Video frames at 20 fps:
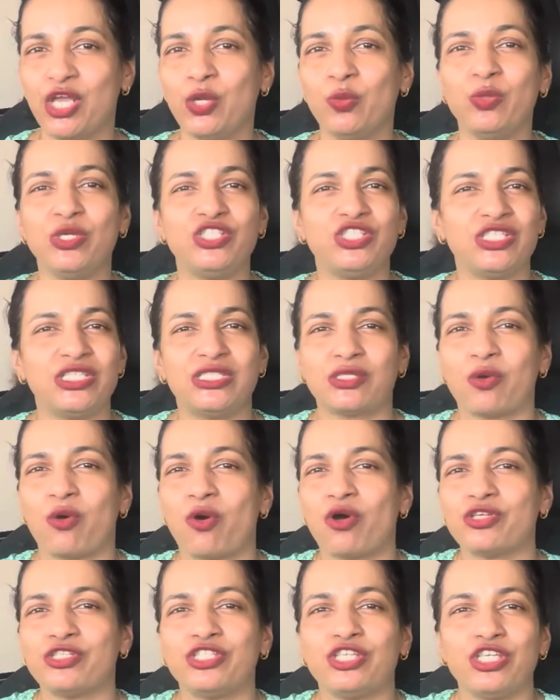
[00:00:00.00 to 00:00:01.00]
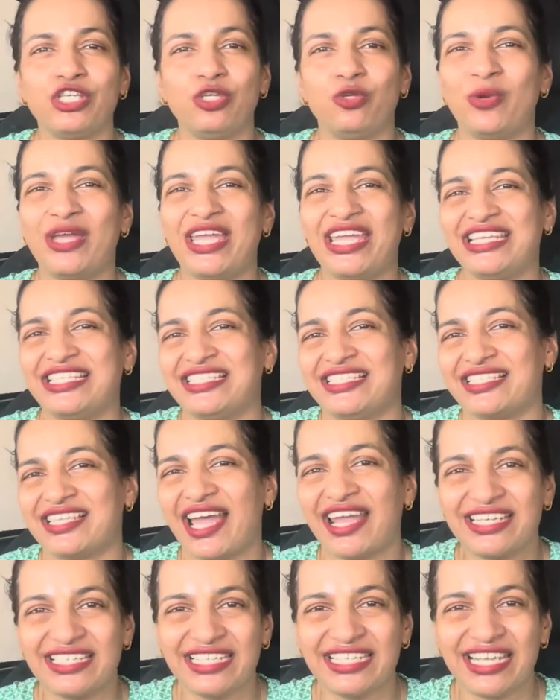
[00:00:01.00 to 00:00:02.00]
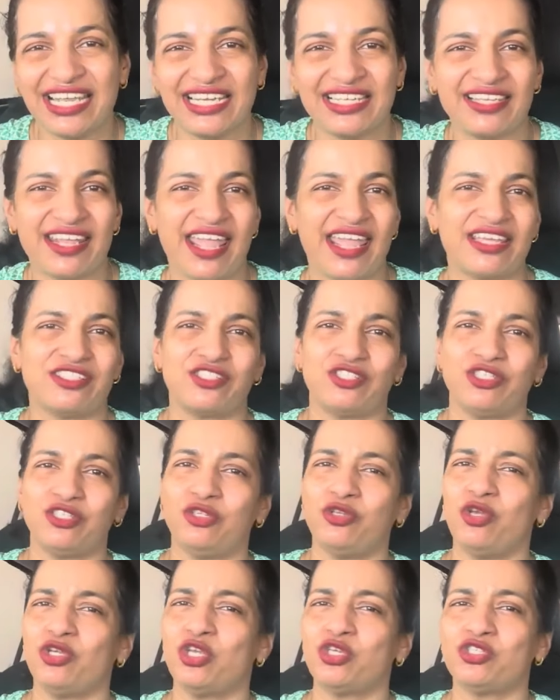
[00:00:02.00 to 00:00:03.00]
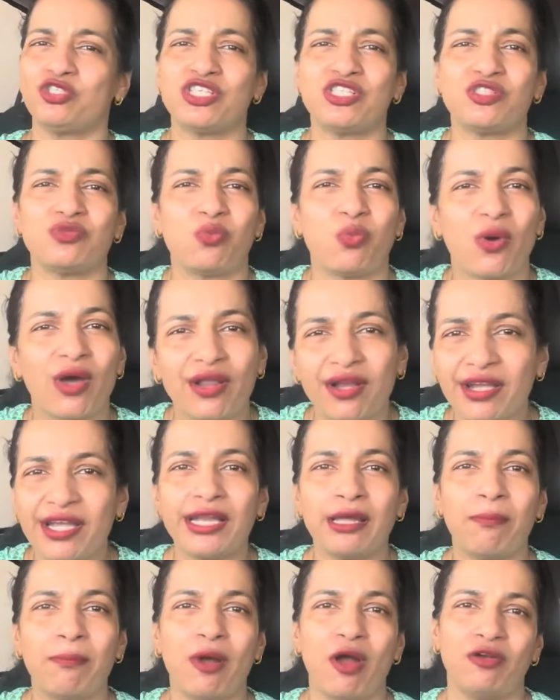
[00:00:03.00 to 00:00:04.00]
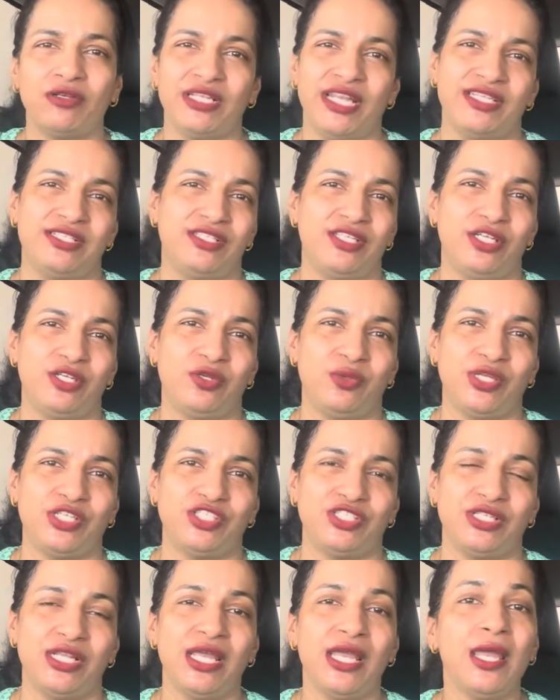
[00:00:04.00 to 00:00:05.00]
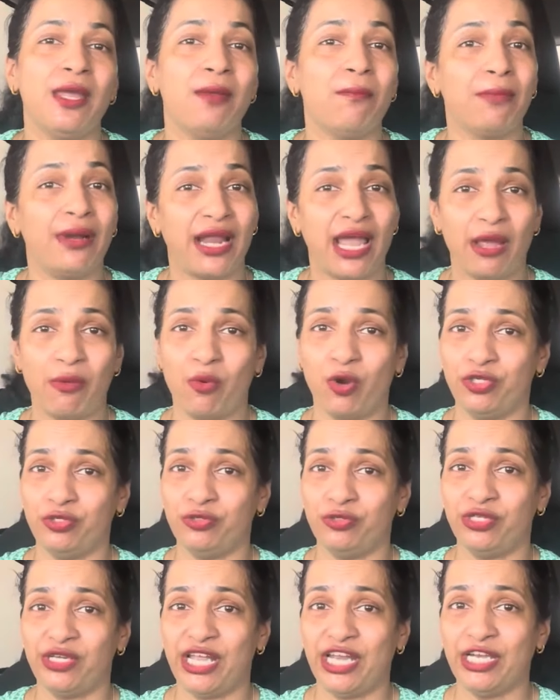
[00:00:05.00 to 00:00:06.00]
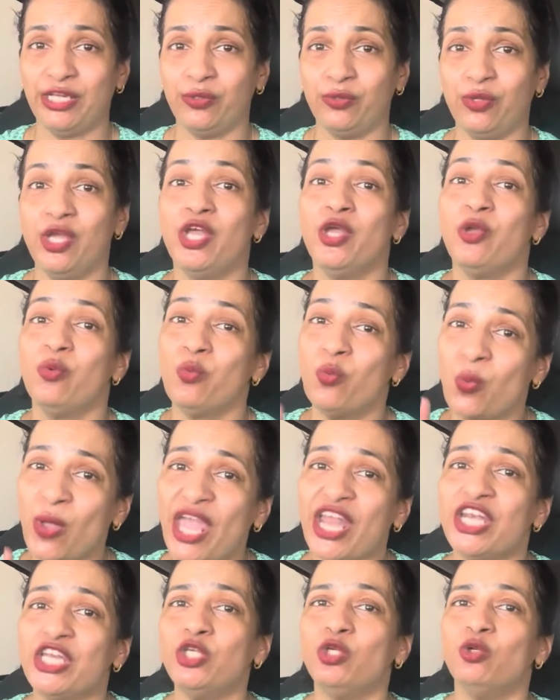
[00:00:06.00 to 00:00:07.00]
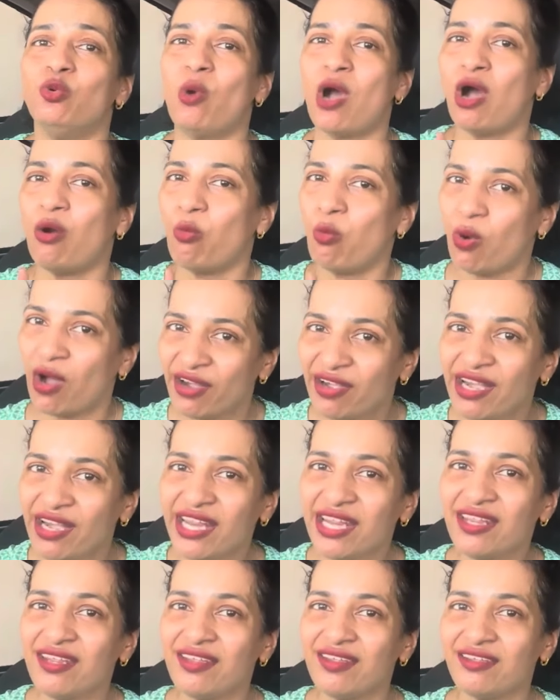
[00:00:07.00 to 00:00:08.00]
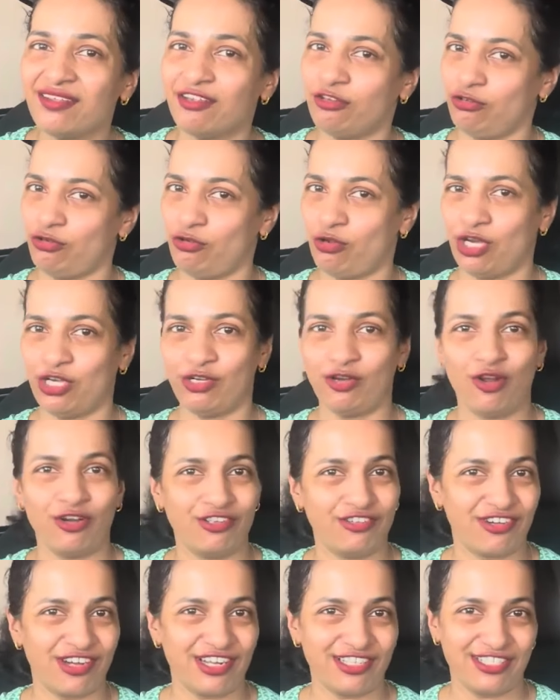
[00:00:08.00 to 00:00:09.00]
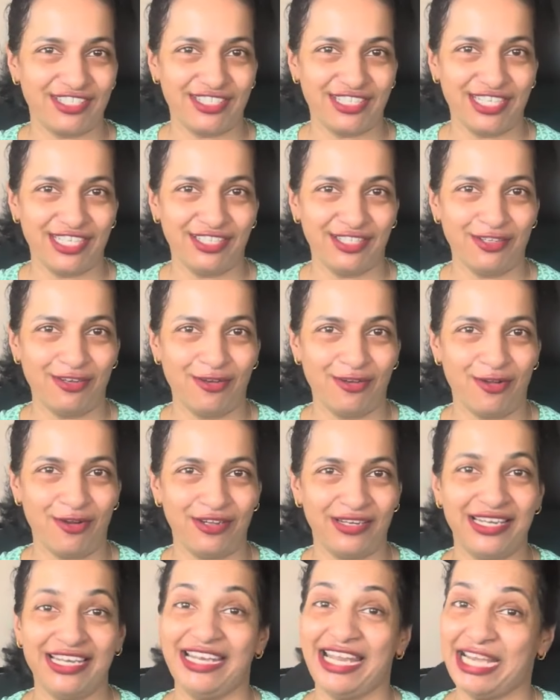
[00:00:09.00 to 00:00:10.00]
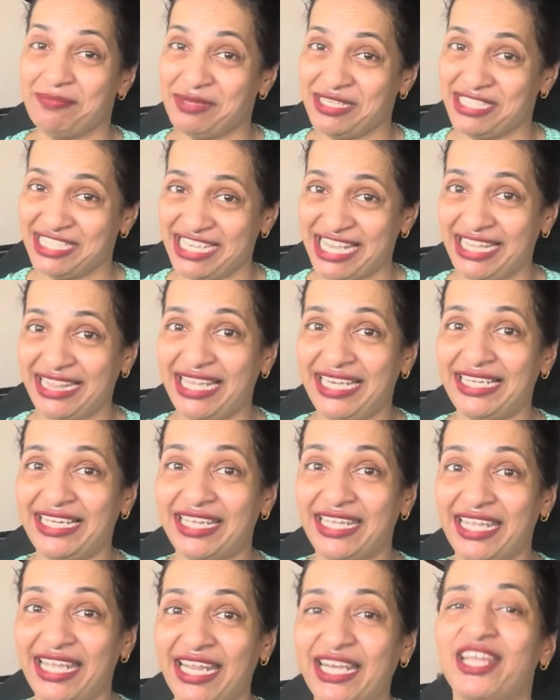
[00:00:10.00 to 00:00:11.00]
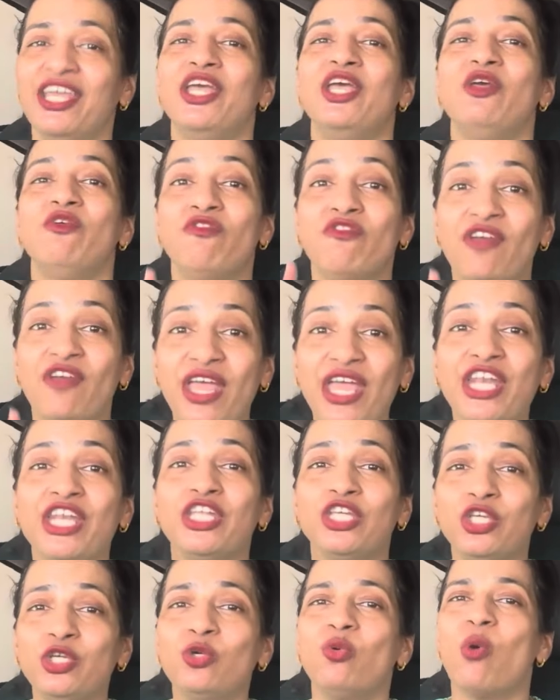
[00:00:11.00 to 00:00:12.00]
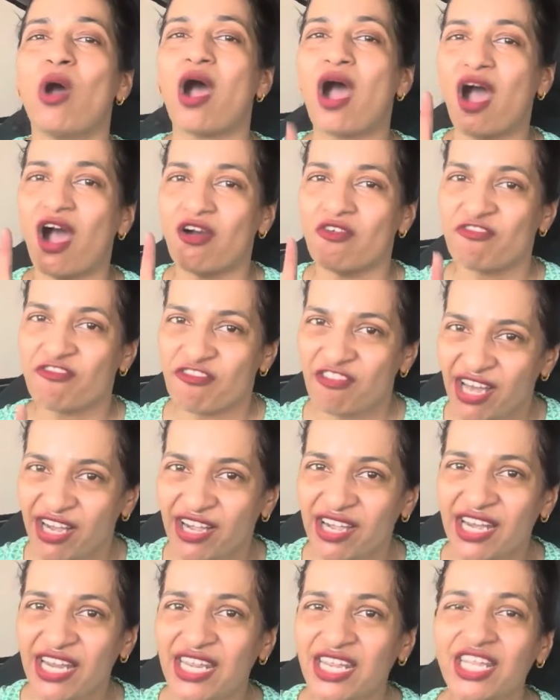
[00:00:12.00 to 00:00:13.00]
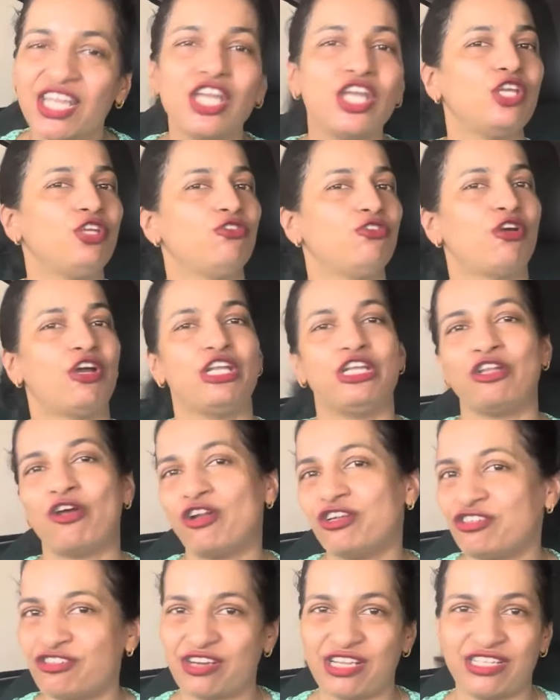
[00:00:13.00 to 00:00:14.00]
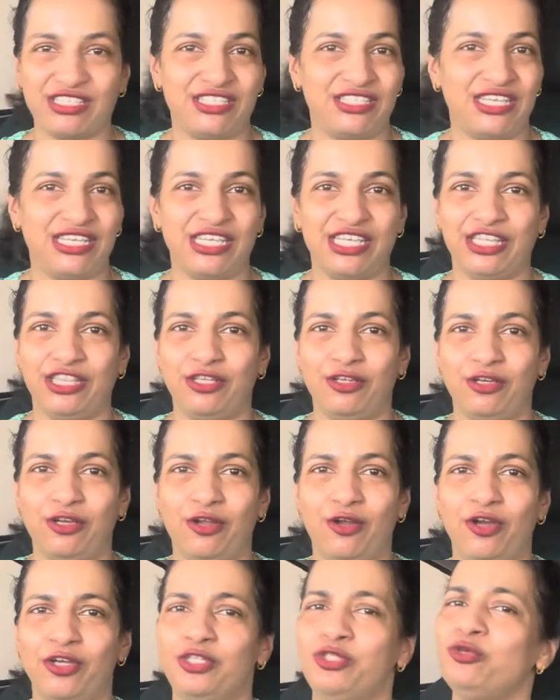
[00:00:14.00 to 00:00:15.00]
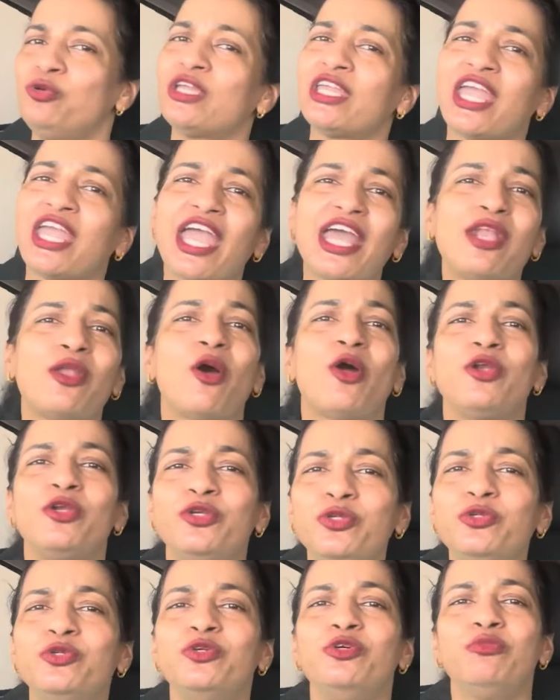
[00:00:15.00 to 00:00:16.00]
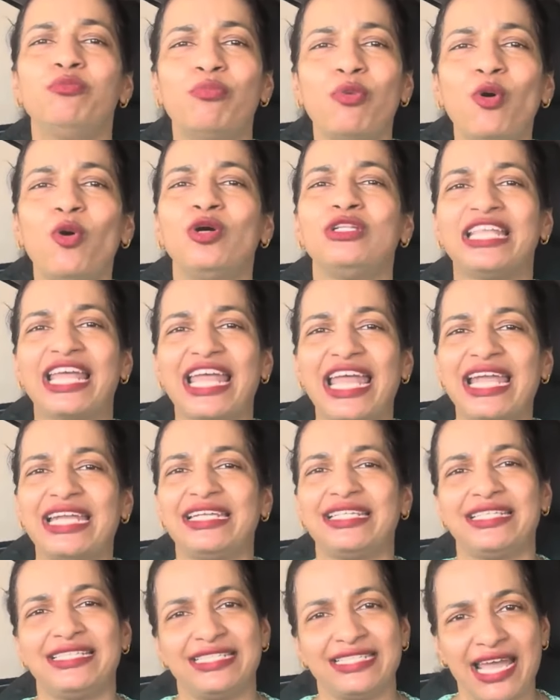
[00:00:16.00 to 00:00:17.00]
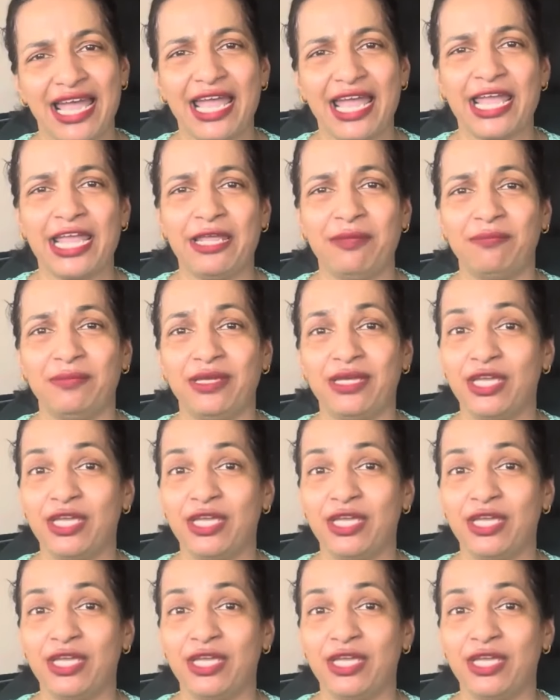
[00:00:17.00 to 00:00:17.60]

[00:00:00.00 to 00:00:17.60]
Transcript: which is causing you anxiety attacks. You know, you're just worried about that situation. But I want to tell you, when you are worrying, you are not trusting the Lord. Let me say that again. When you are worrying, you are not trusting in the Lord. You cannot do both at a time.